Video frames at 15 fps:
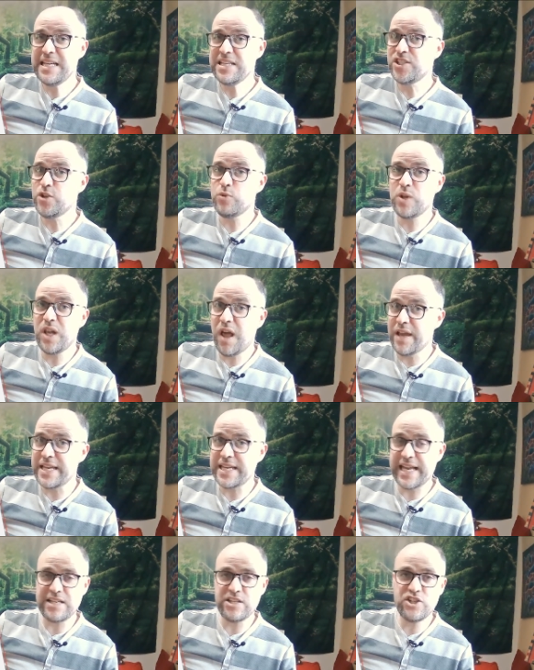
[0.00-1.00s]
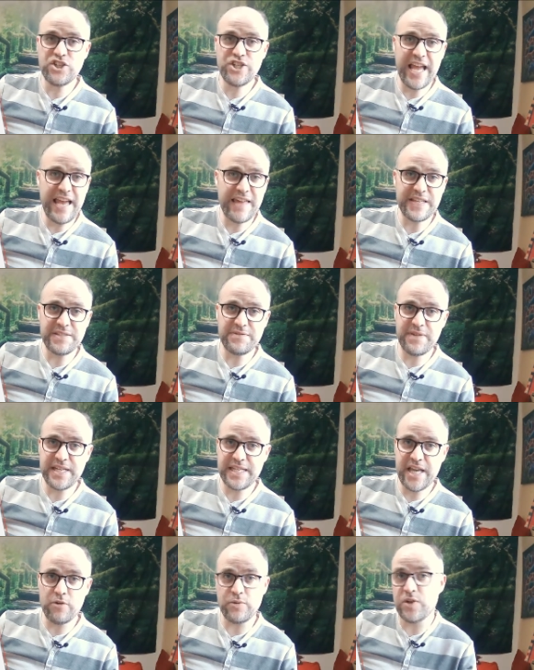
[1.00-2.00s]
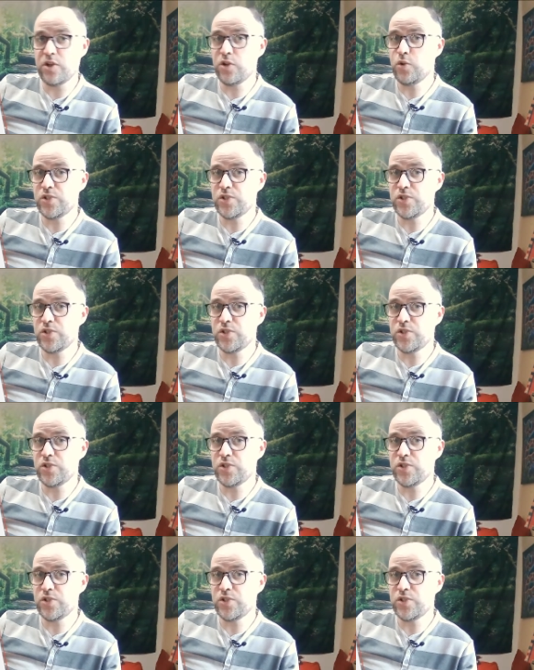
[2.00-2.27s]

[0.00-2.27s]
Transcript: Please do like and share this video.